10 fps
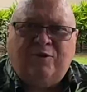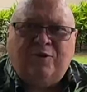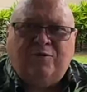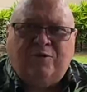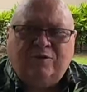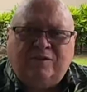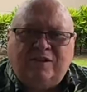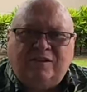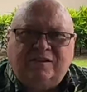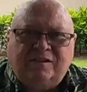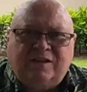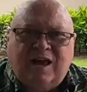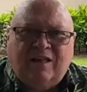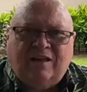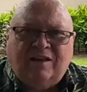University just
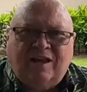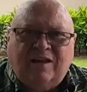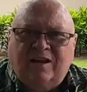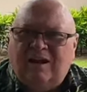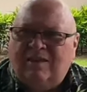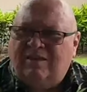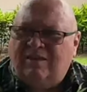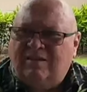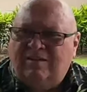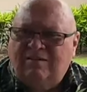allocated, I think,